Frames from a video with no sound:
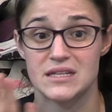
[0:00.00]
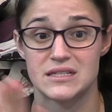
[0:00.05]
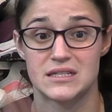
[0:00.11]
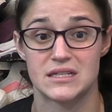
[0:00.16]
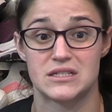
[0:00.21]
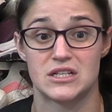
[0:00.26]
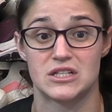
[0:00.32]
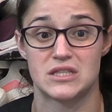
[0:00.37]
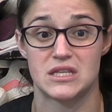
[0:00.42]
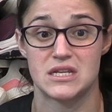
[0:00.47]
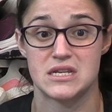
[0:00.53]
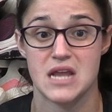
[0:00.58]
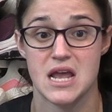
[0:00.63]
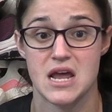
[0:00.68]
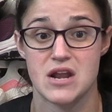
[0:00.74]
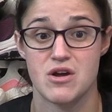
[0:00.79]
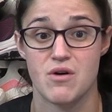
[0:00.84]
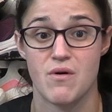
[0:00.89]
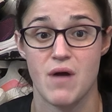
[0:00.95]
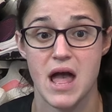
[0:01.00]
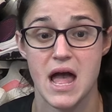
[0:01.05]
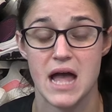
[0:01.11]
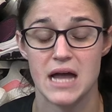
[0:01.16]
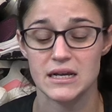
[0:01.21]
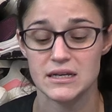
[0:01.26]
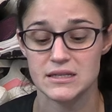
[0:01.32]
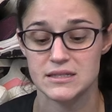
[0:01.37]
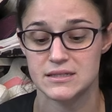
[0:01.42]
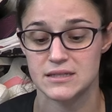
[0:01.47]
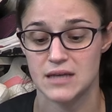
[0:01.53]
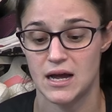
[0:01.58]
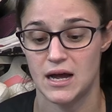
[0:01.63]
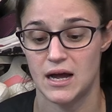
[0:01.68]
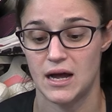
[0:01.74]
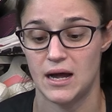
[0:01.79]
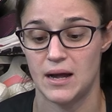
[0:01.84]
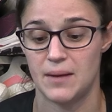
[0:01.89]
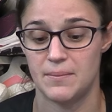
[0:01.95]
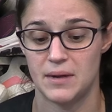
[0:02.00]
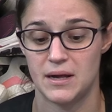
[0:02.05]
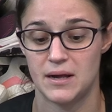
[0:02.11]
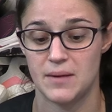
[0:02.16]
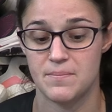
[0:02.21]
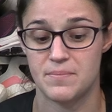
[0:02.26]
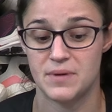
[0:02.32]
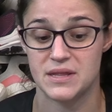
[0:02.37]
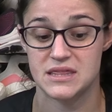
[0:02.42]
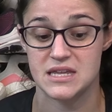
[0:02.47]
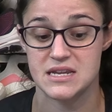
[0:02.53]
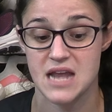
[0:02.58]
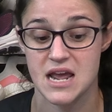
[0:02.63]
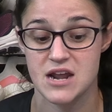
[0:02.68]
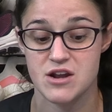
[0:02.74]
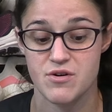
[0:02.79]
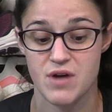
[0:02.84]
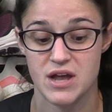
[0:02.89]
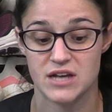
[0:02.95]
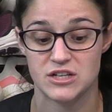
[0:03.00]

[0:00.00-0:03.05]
This is just the Nano X, but the Nano